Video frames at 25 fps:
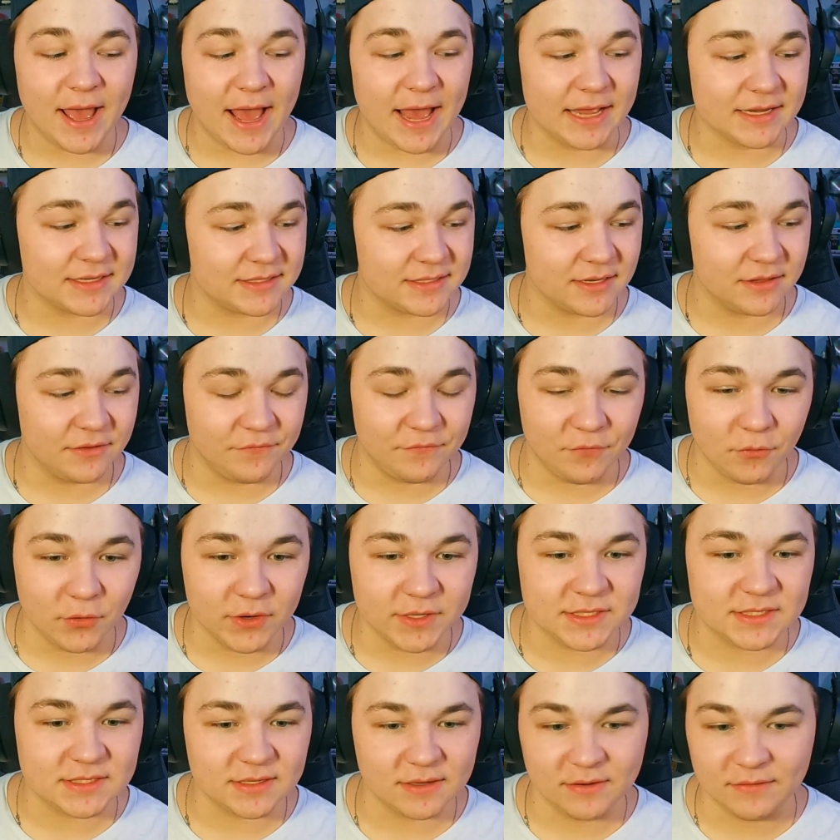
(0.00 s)
As to the
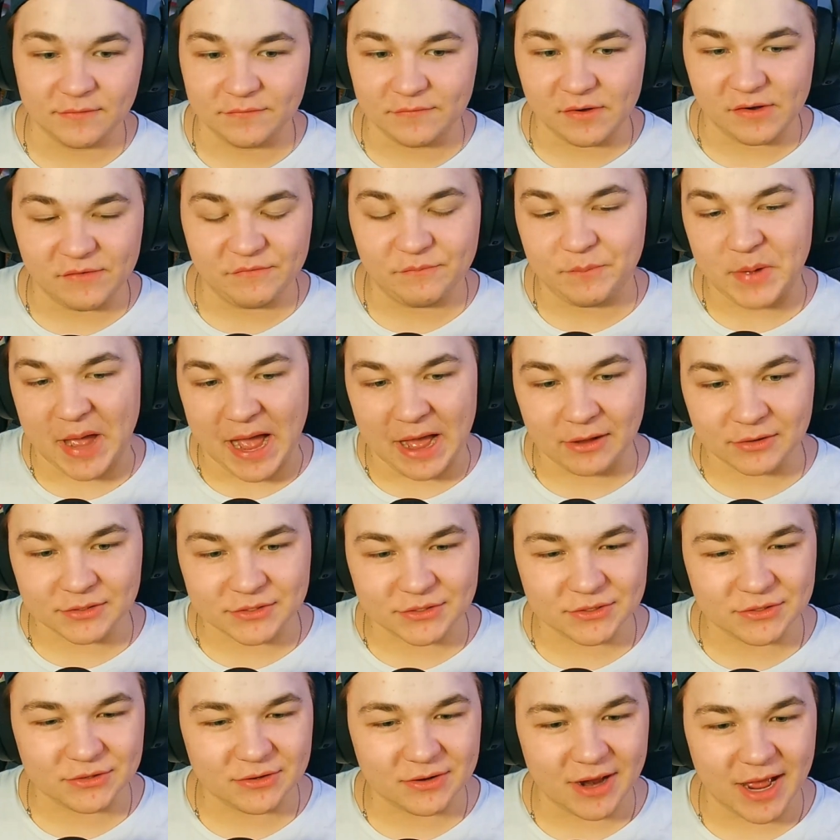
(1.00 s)
voice of of
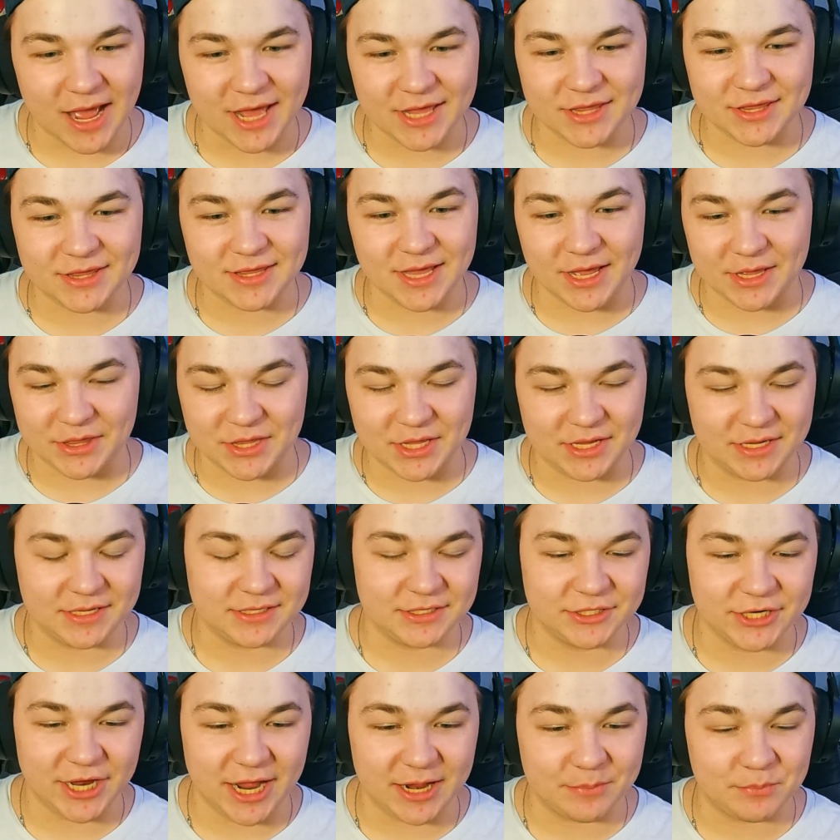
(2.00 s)
Bowser, I I
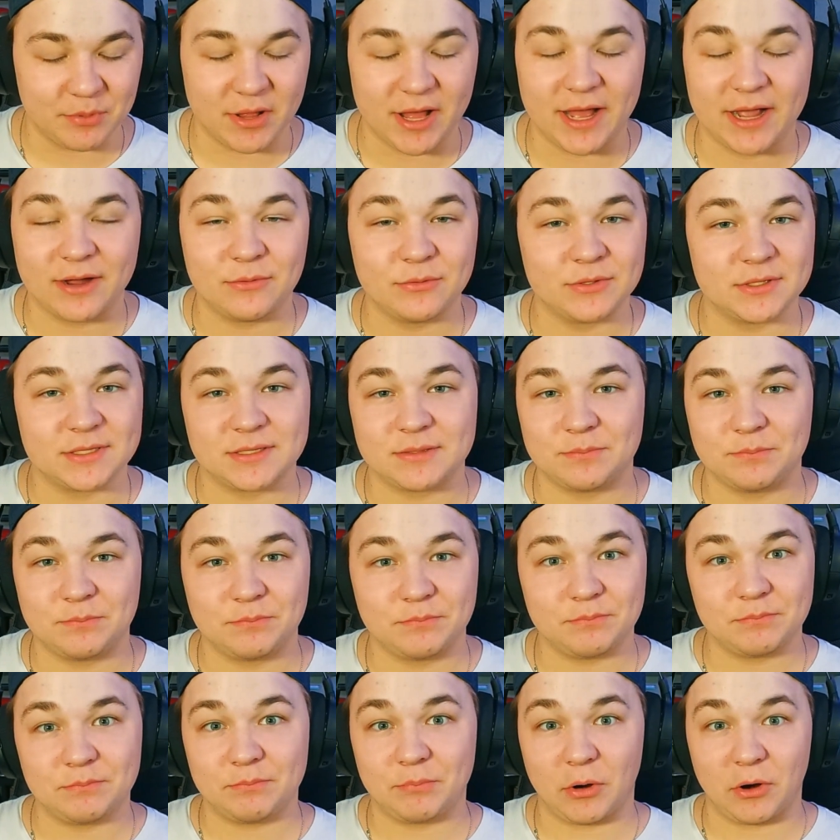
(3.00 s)
think Jack Black was
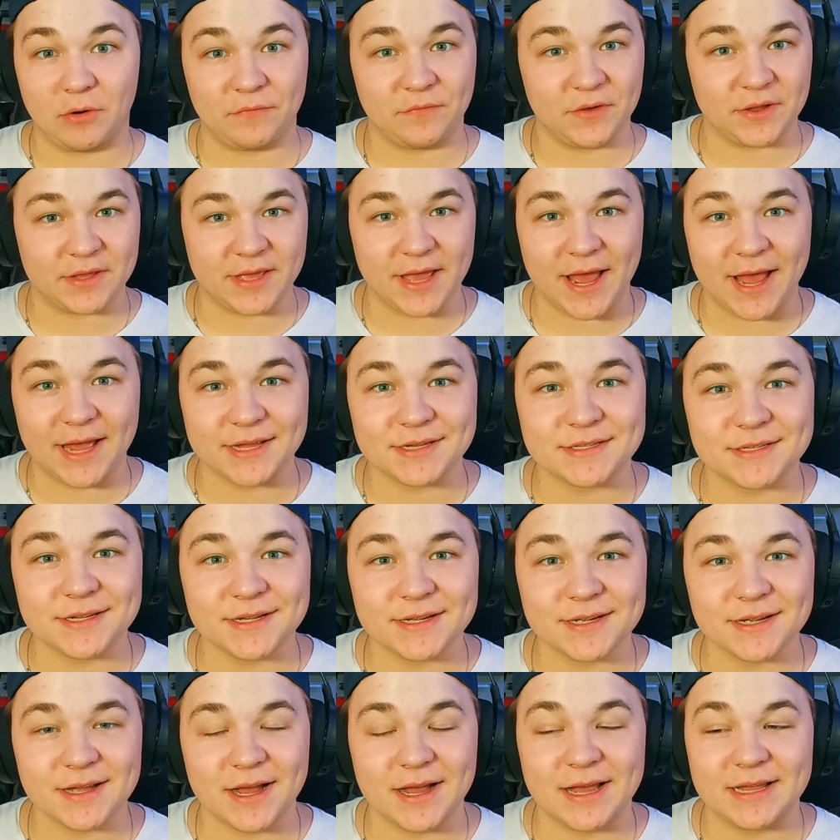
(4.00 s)
perfect
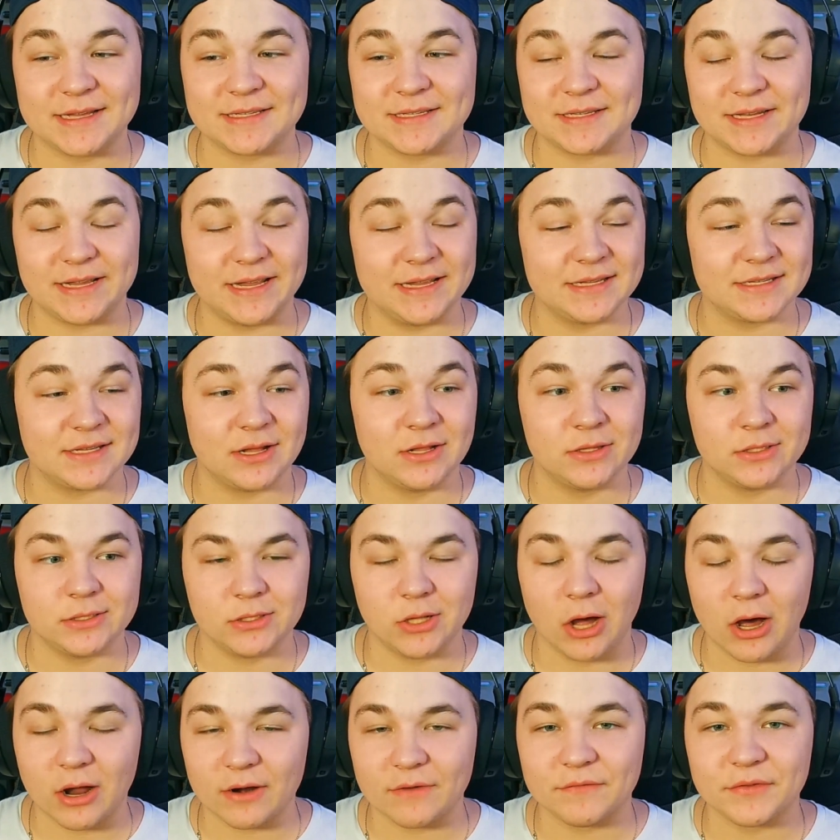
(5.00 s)
casting, as is a
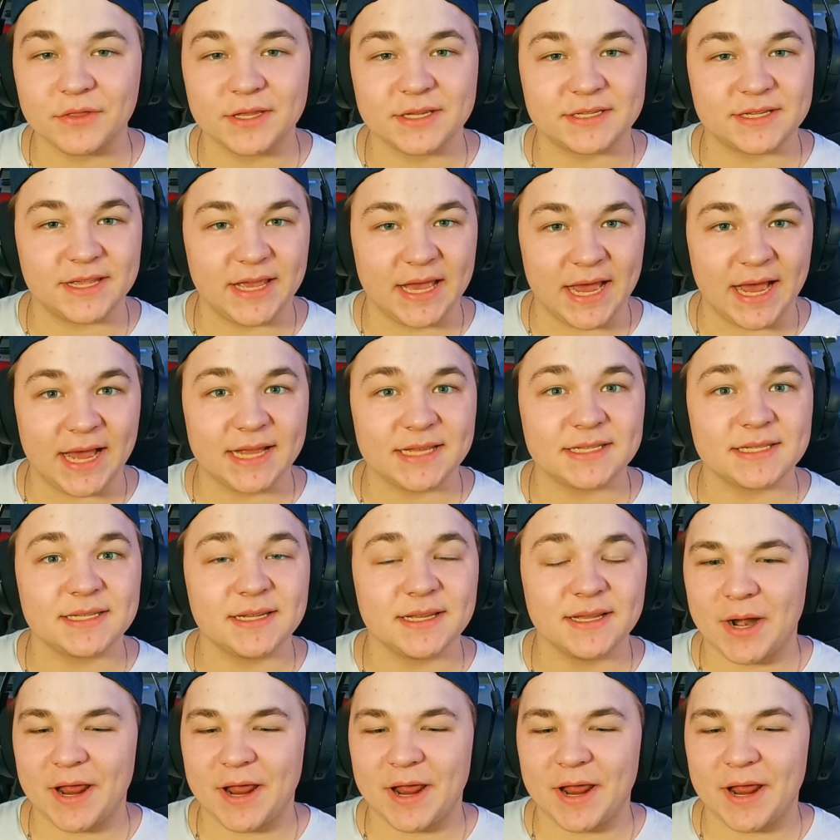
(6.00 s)
lot of this cast.